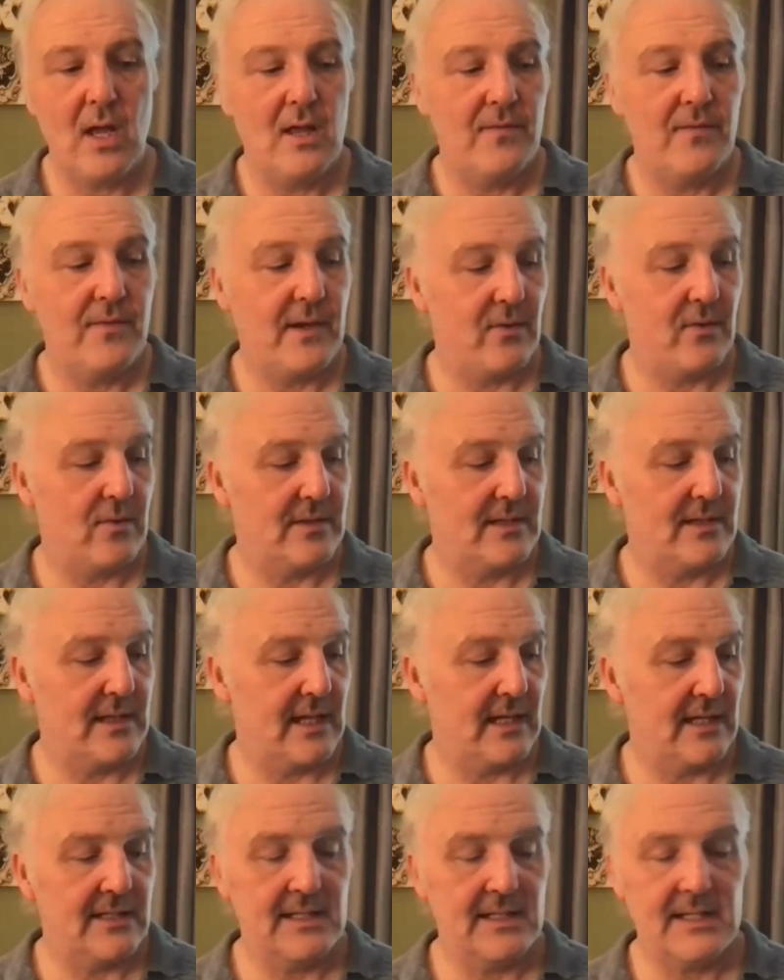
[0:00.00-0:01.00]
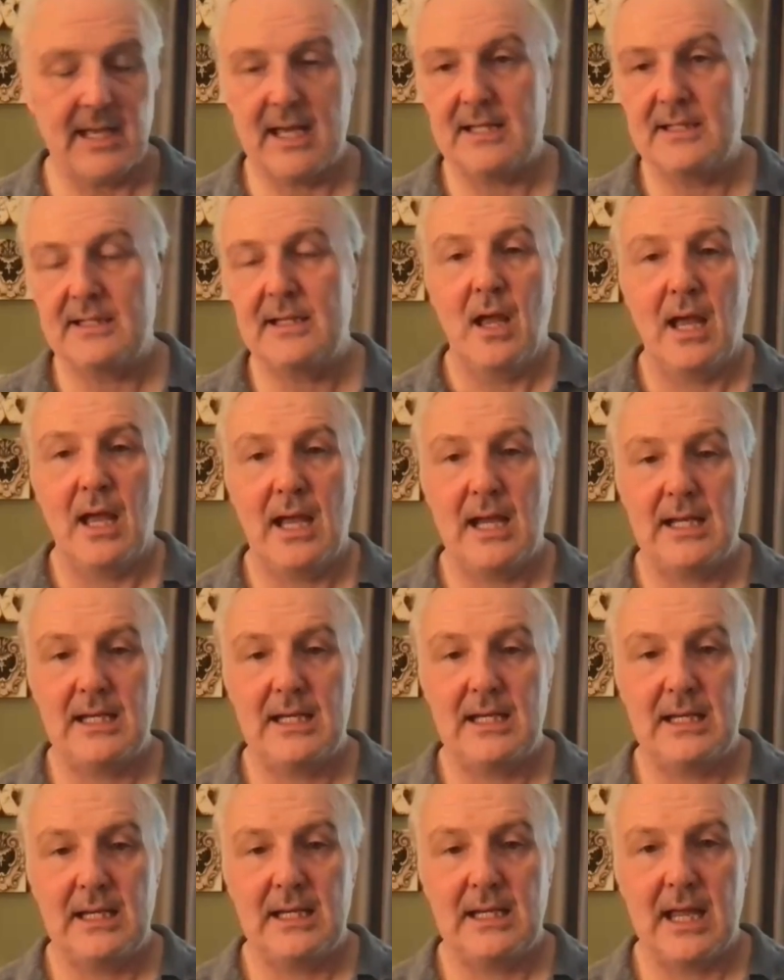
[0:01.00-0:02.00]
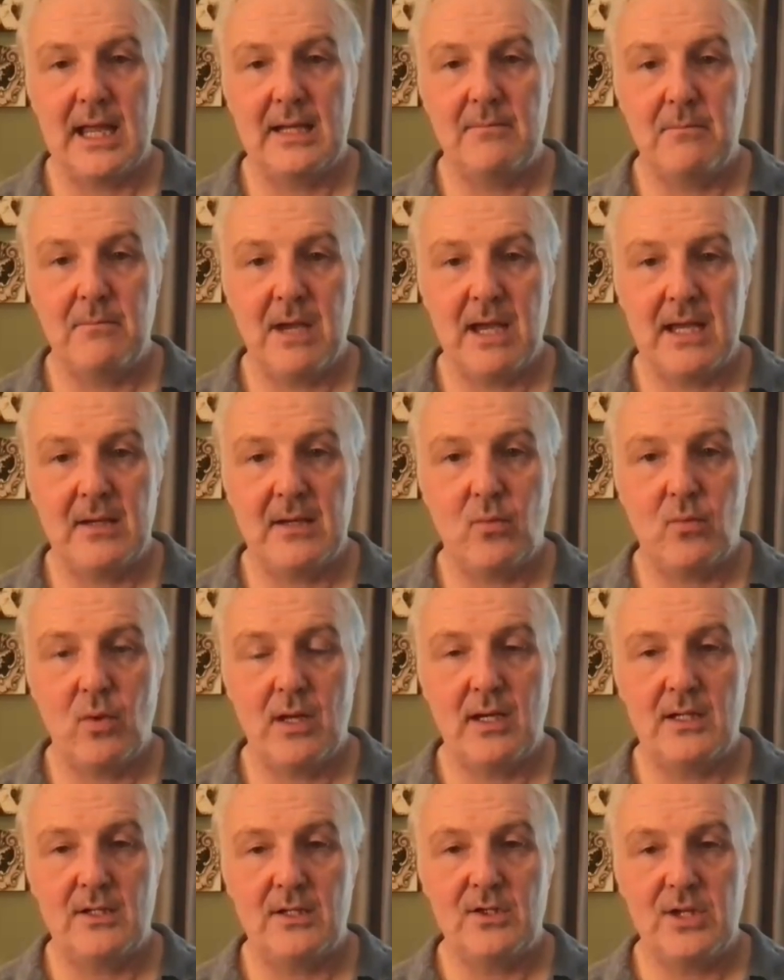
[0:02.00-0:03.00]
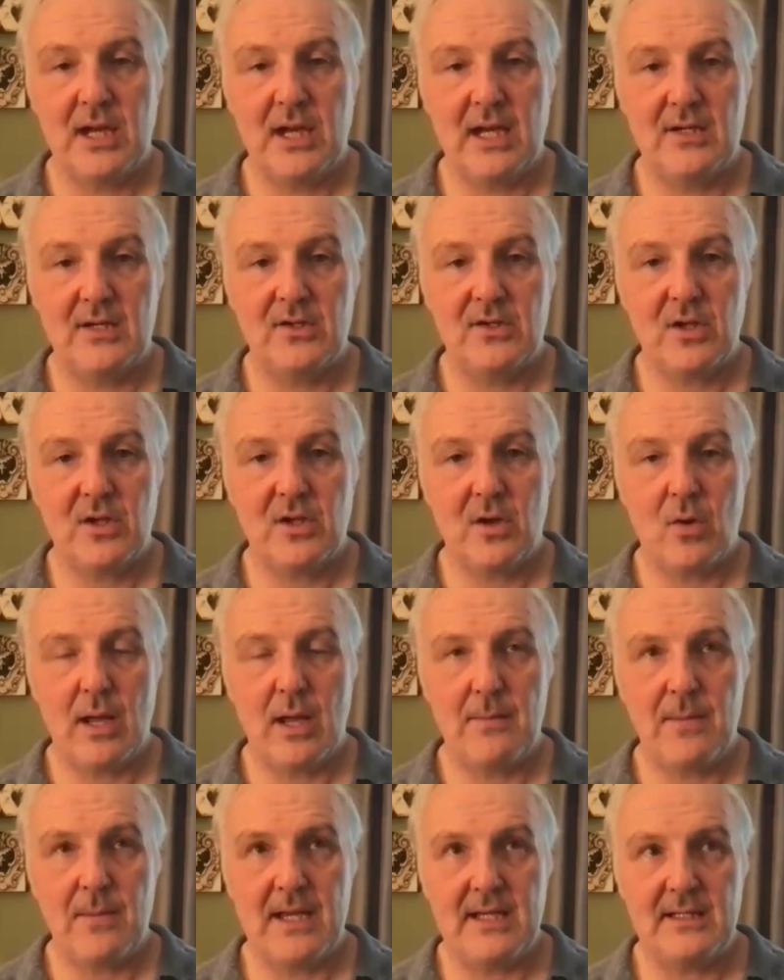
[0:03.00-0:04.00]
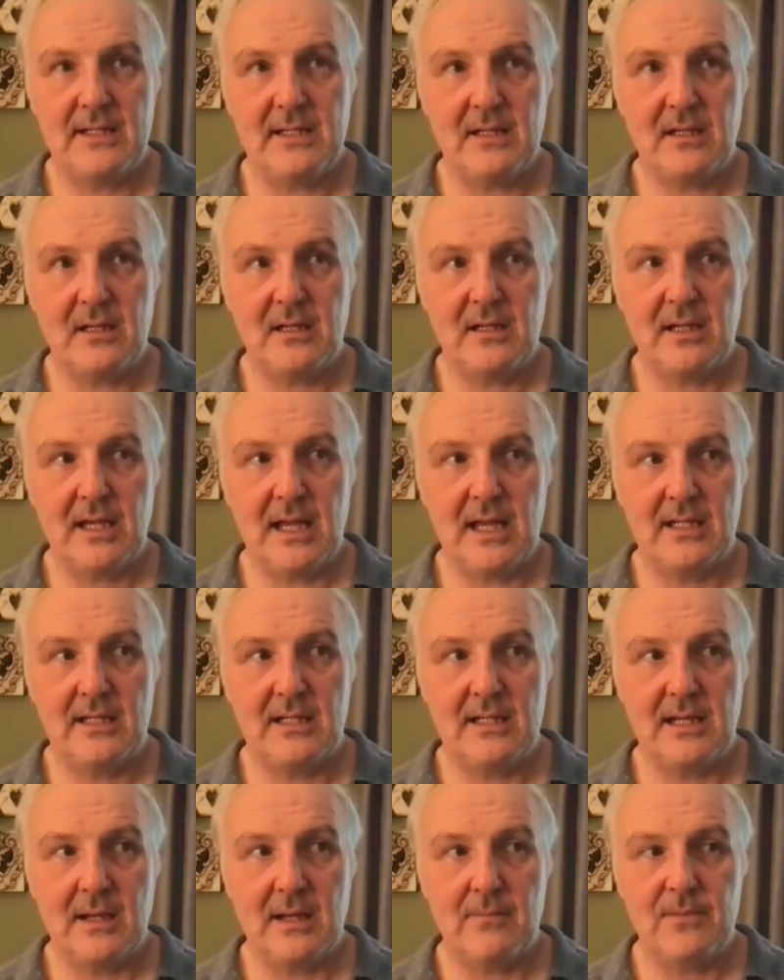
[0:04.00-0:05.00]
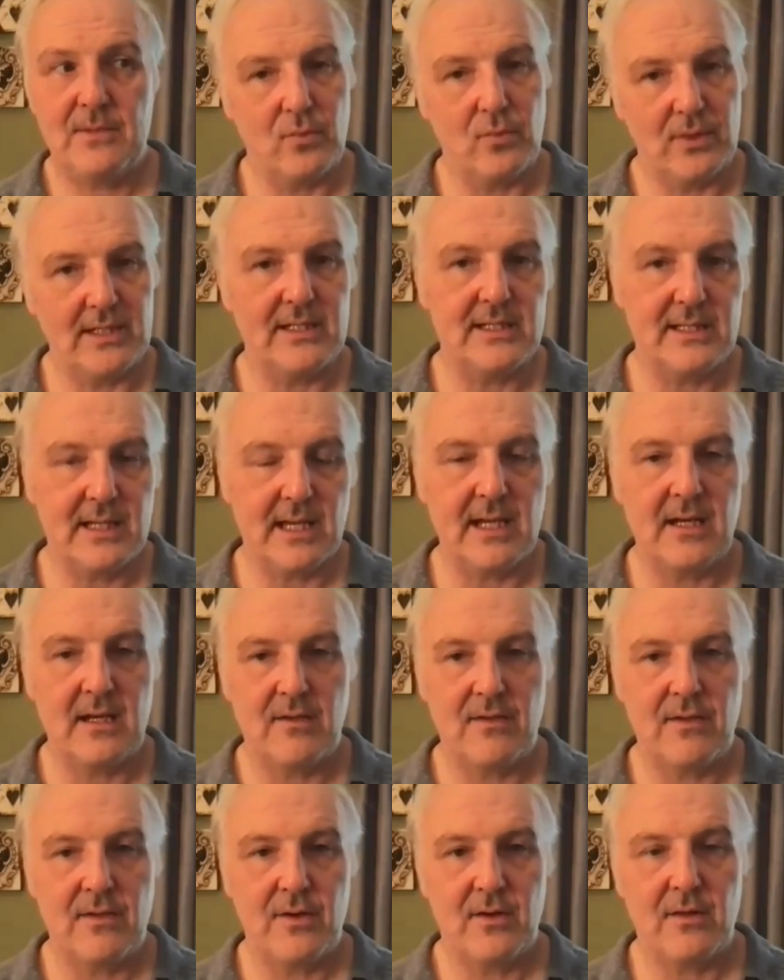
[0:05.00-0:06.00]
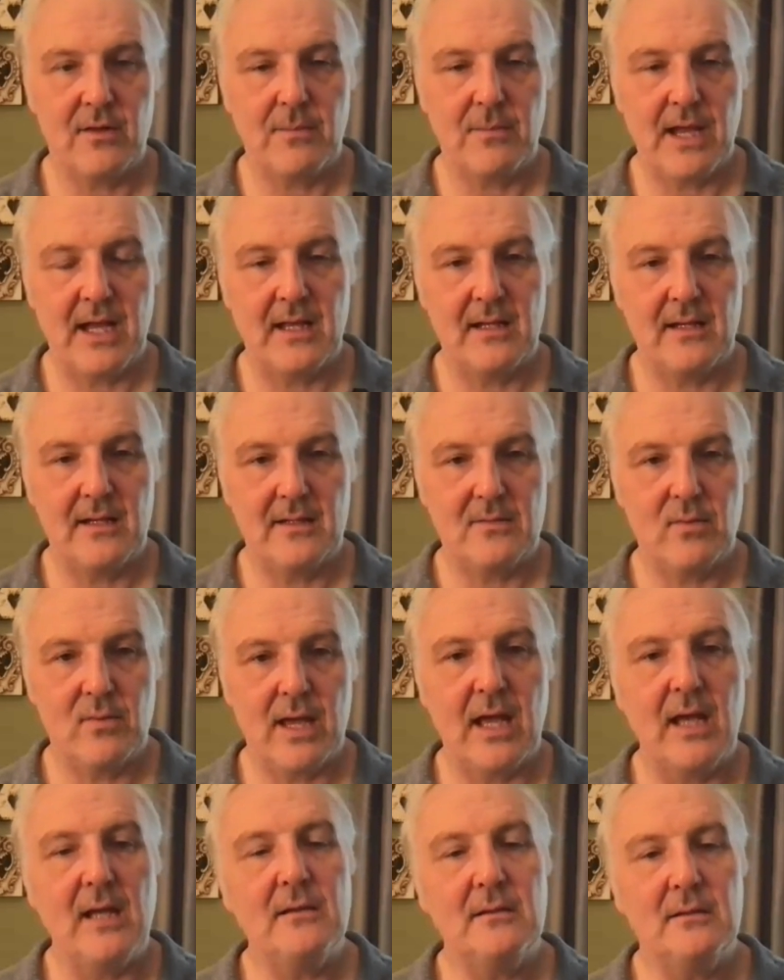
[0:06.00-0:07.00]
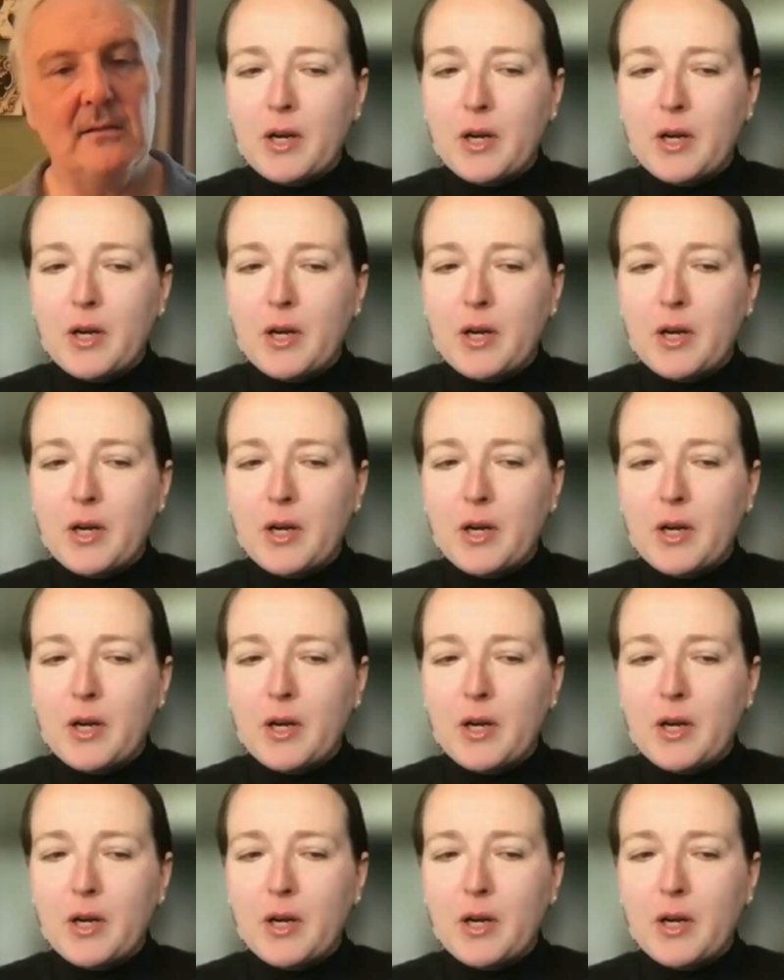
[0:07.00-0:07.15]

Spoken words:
There was things that Heidi and Mike wanted changed. So I basically ended up redesigning a third of the pilot as well.